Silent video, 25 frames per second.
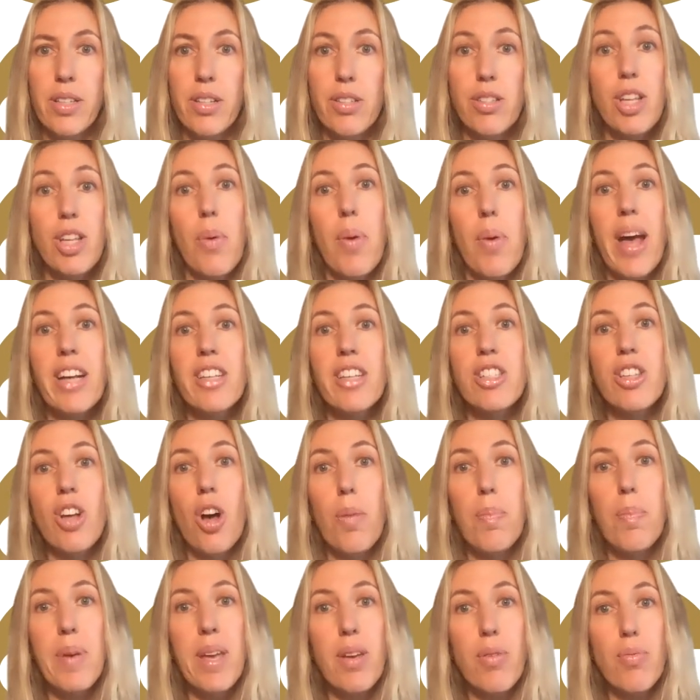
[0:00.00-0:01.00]
So
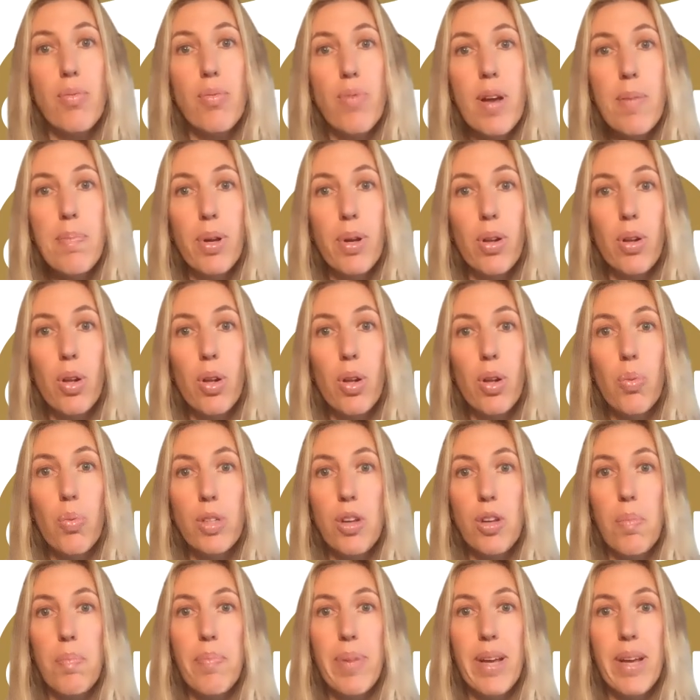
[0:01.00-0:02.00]
XRP Ripple was
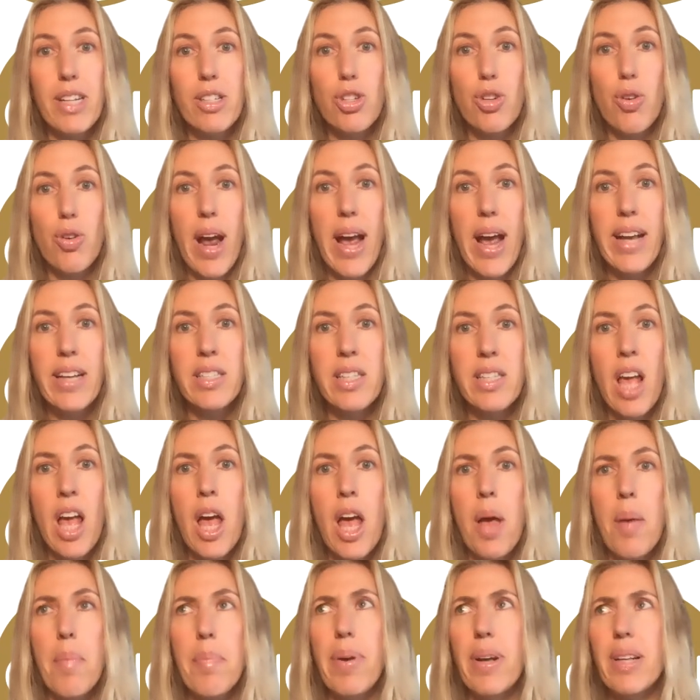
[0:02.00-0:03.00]
on Bittrex,
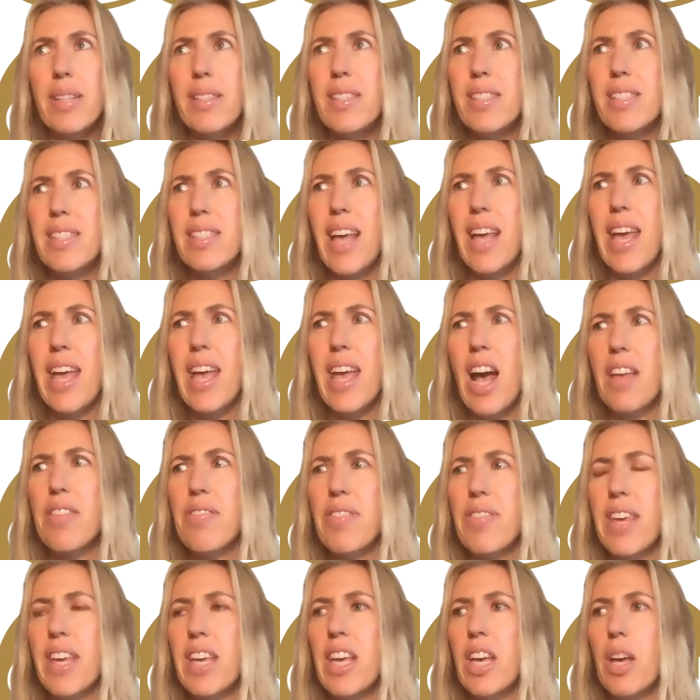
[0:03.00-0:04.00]
but I
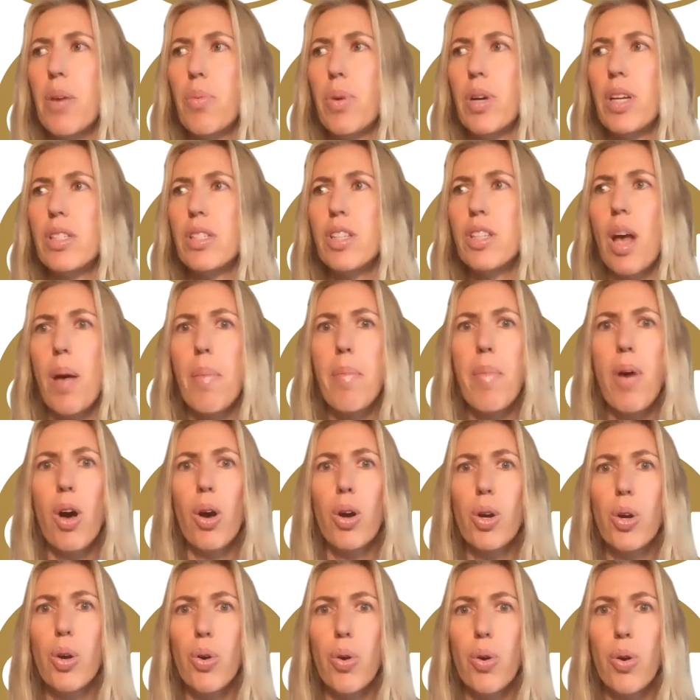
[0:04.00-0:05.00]
think it was
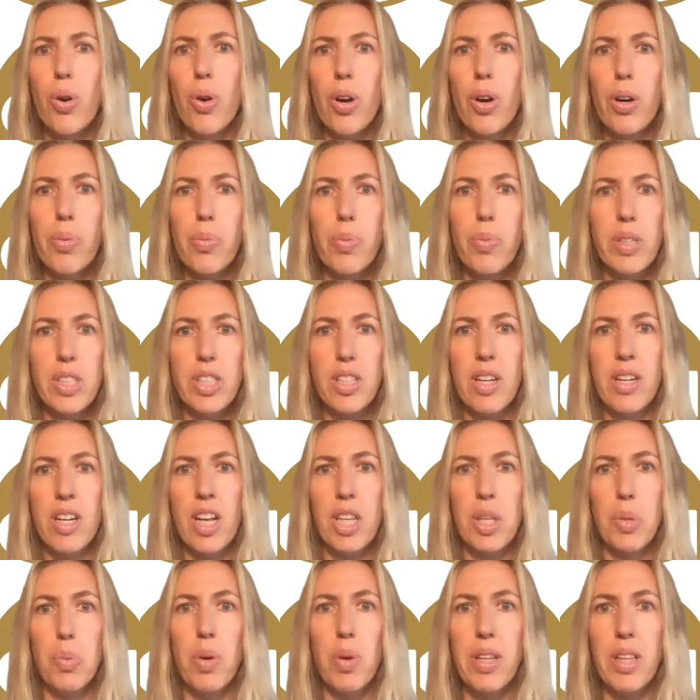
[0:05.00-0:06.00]
Agor was
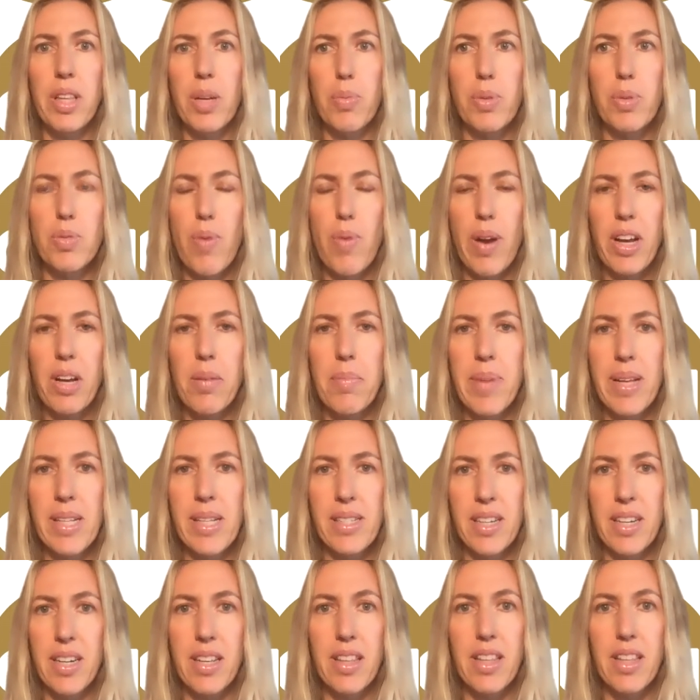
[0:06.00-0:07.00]
another one that was
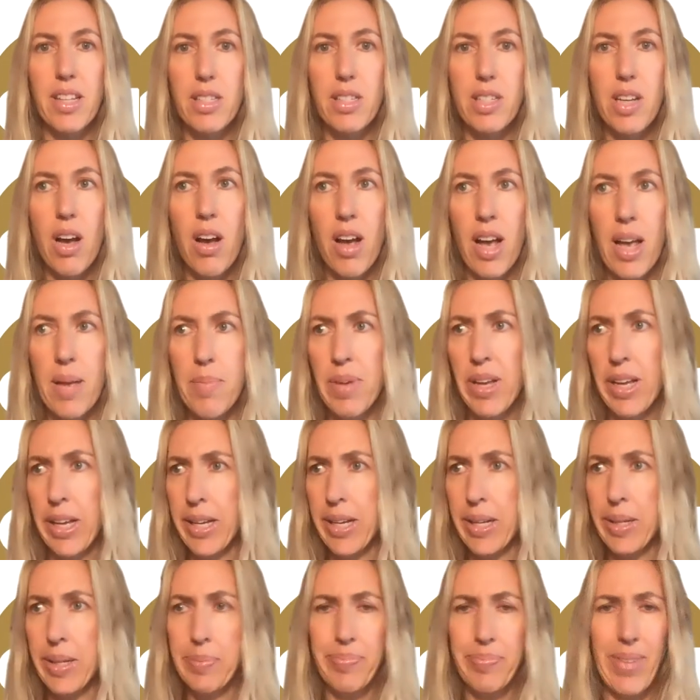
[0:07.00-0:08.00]
recommended at the time,
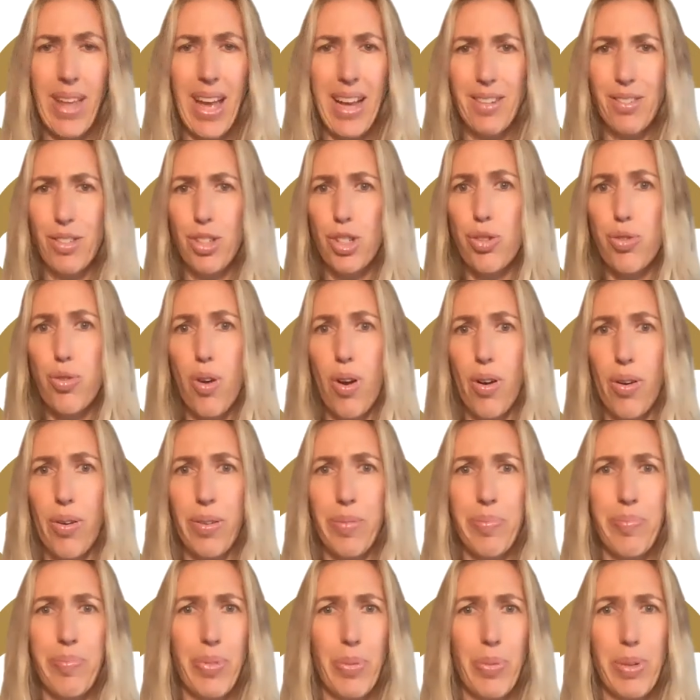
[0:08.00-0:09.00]
and
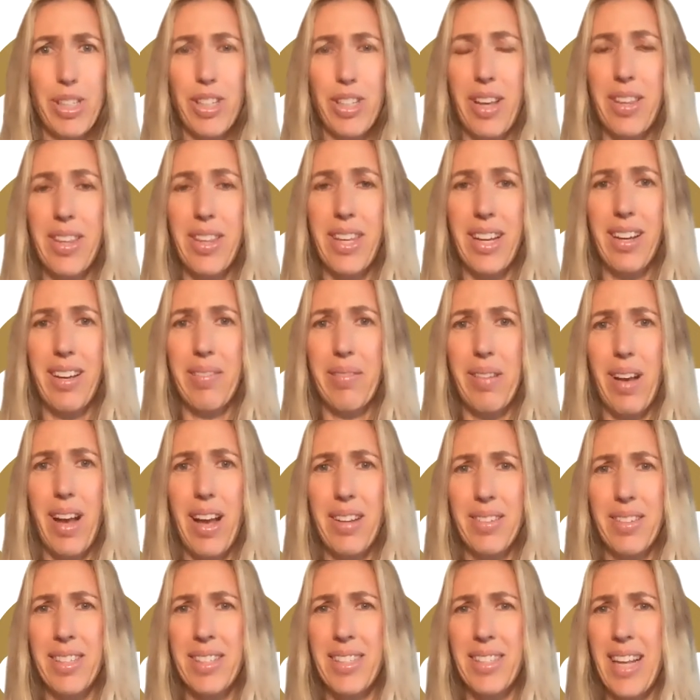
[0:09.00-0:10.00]
Tron, which I
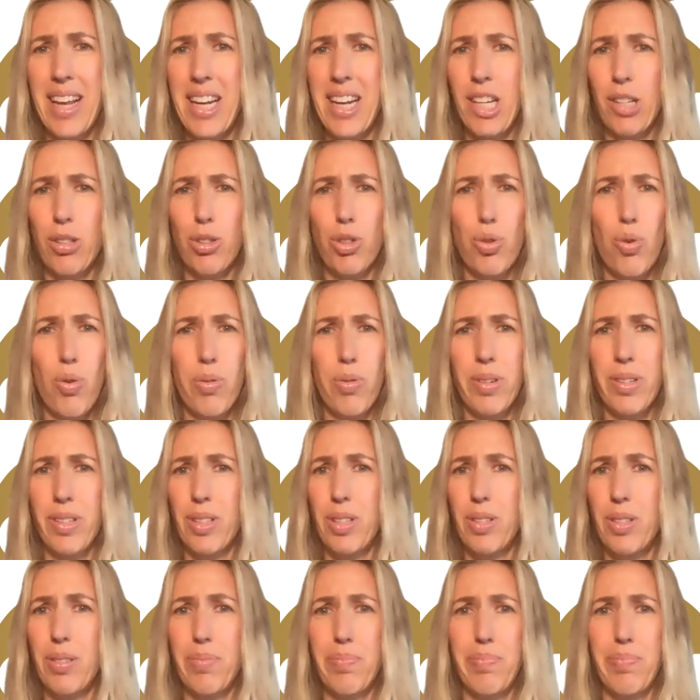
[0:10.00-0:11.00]
understand now Tron
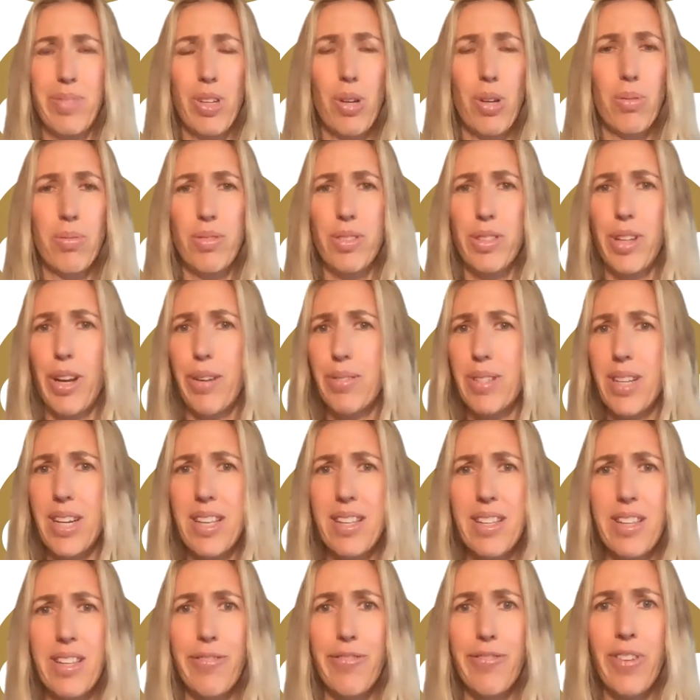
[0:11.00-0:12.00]
has gone totally
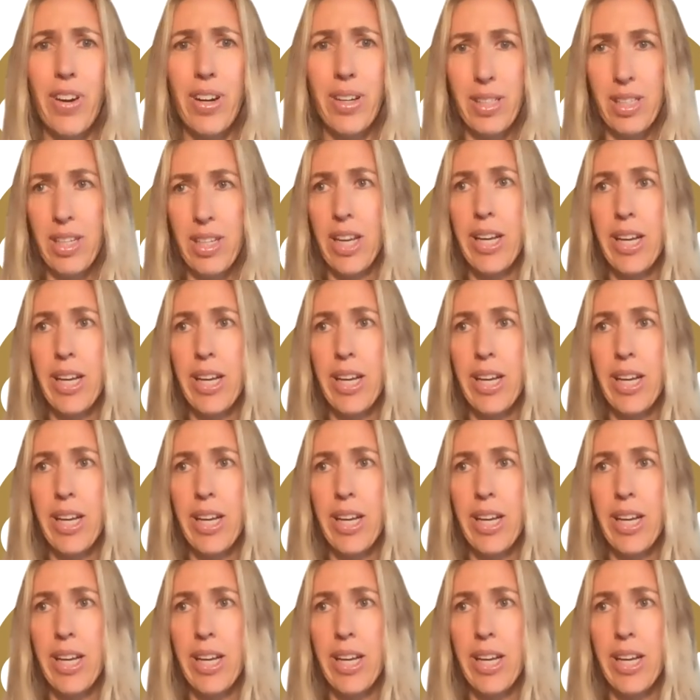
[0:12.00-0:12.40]
defunct.